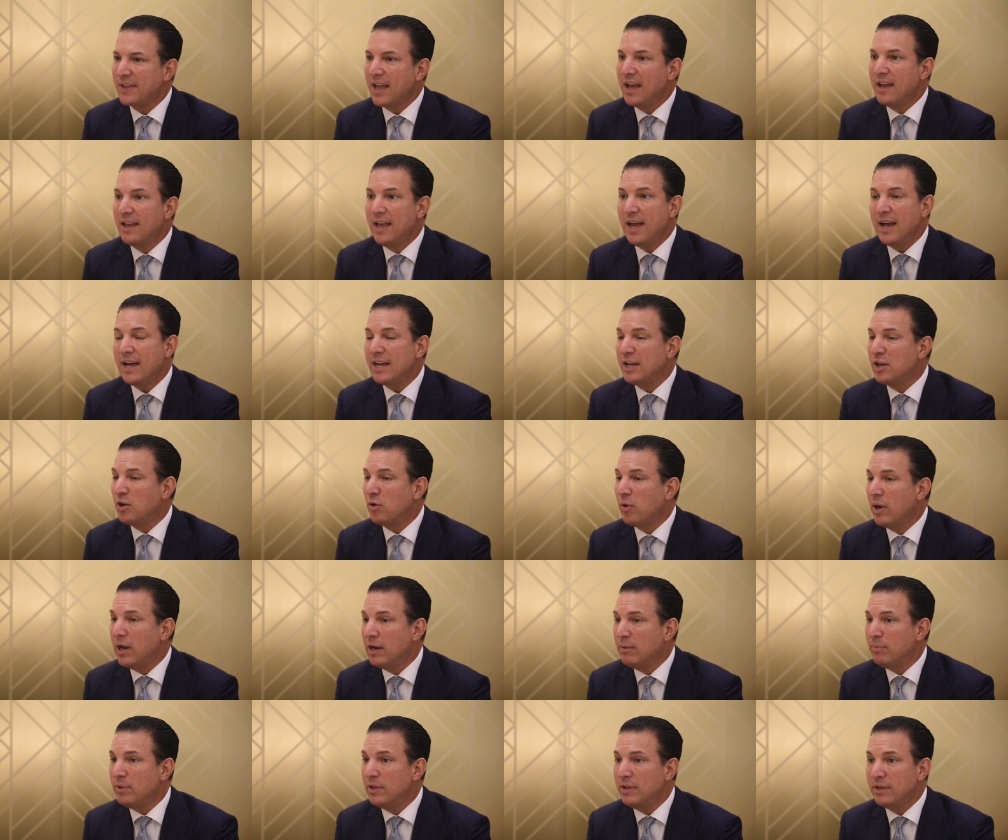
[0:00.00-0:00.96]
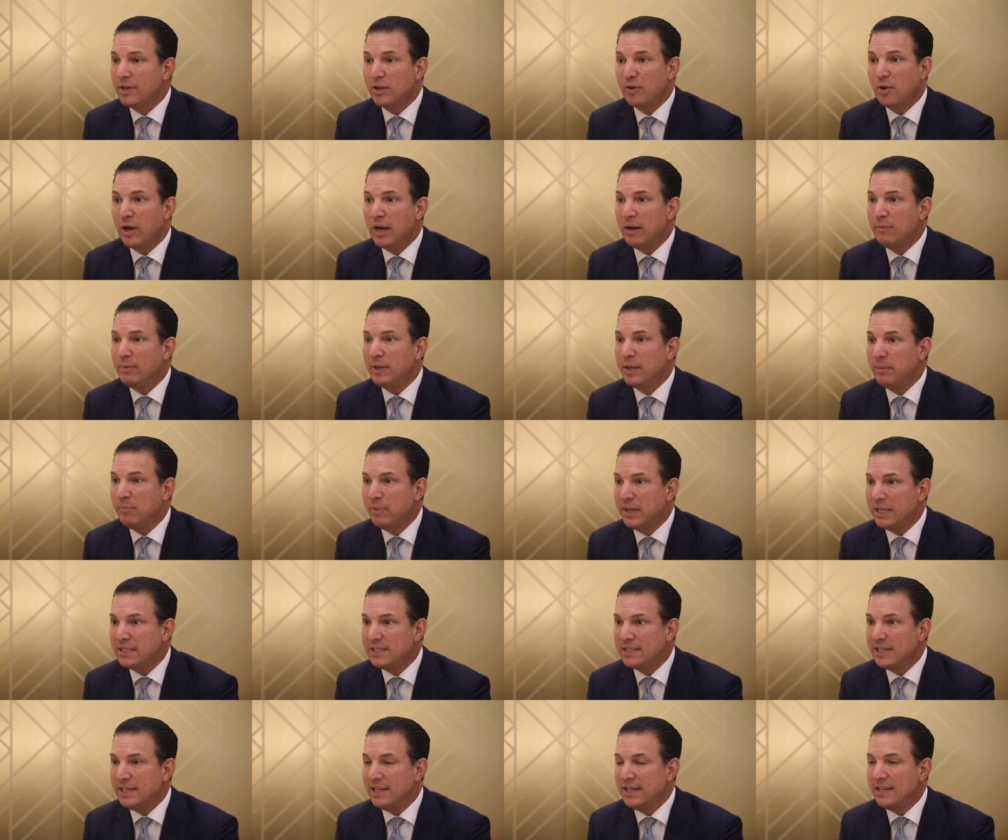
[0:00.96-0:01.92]
Yeah, incredible, incredibly
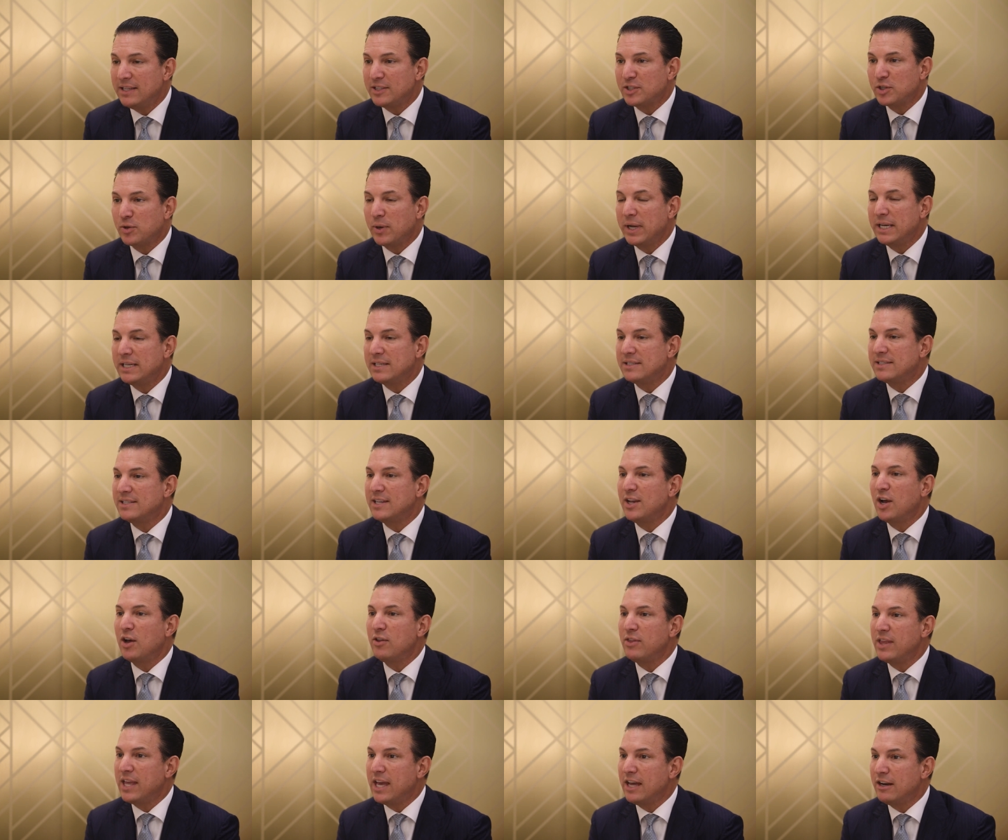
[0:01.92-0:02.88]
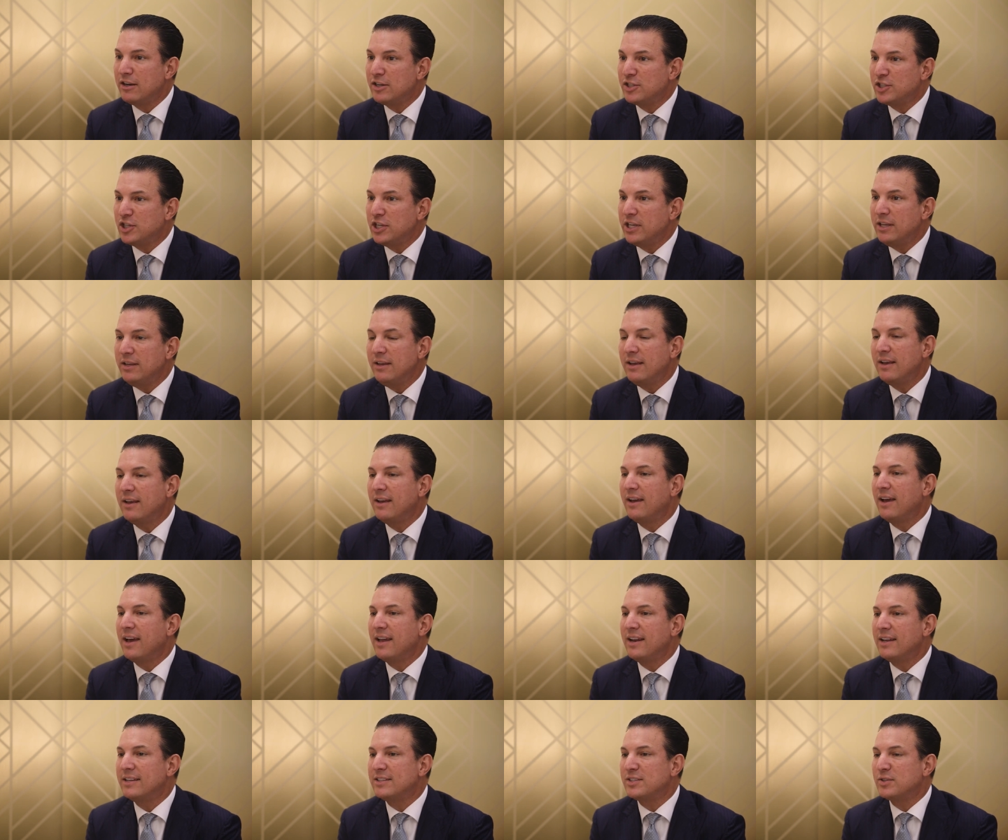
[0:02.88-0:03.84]
busy. It's great to see all the energy,
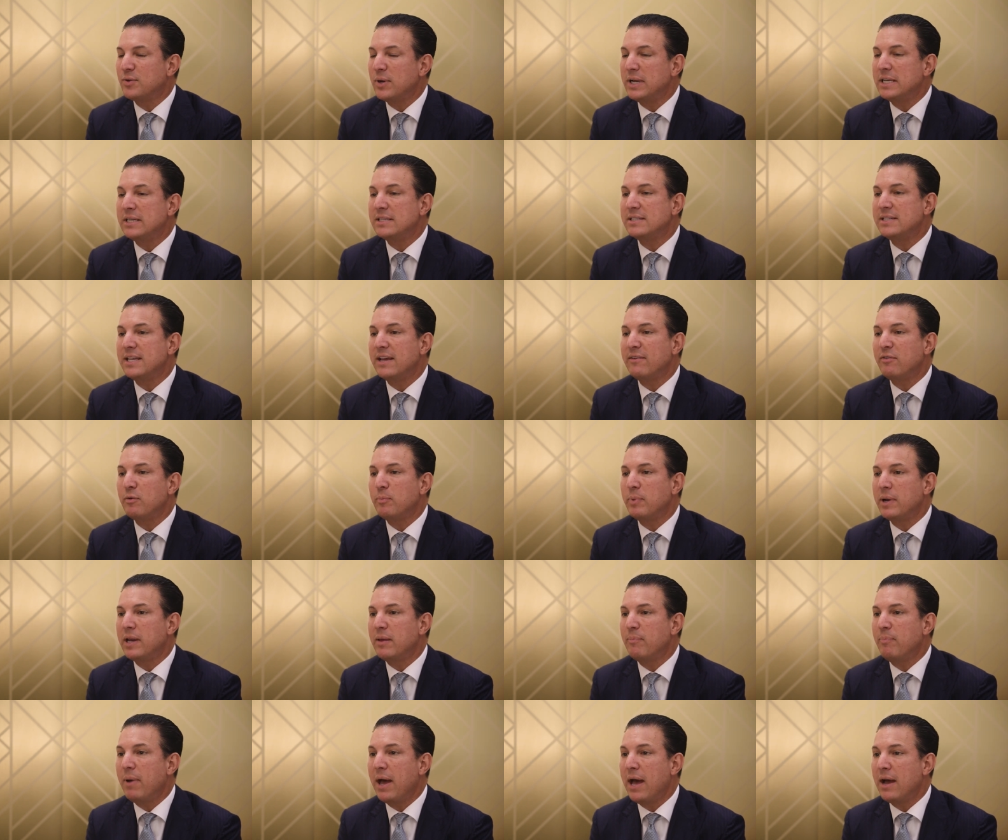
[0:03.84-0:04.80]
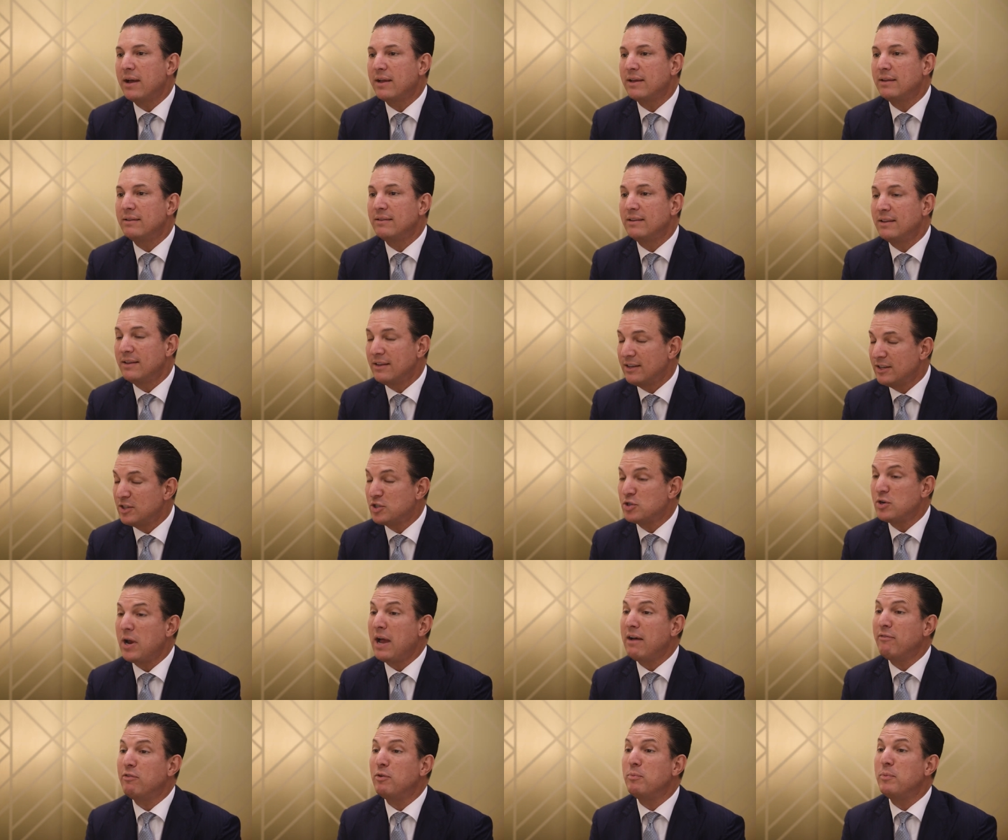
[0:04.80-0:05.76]
and it's great to see everybody back in the
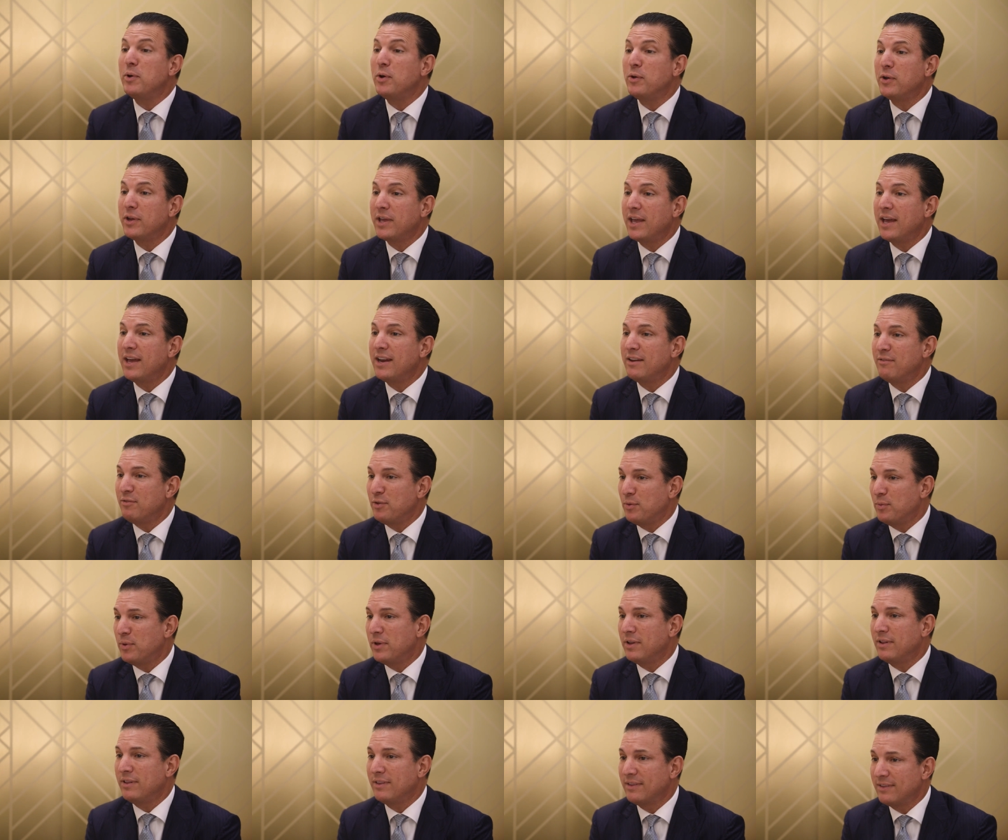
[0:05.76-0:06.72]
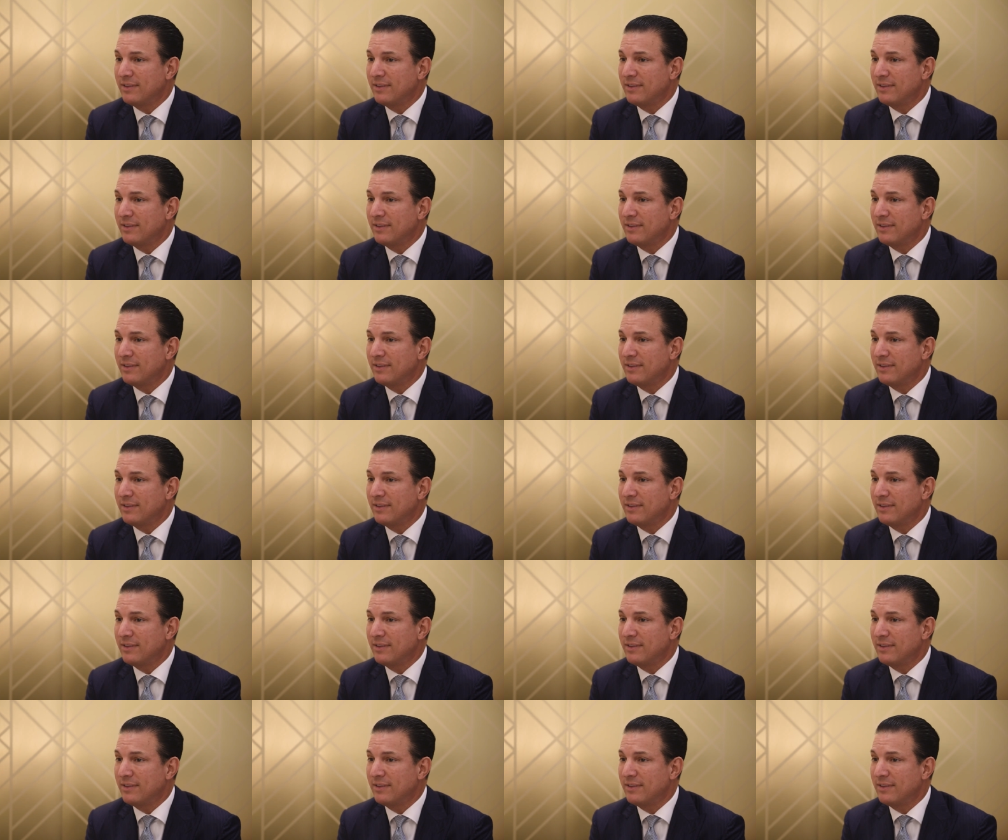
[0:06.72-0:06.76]
travel mode again, if you will.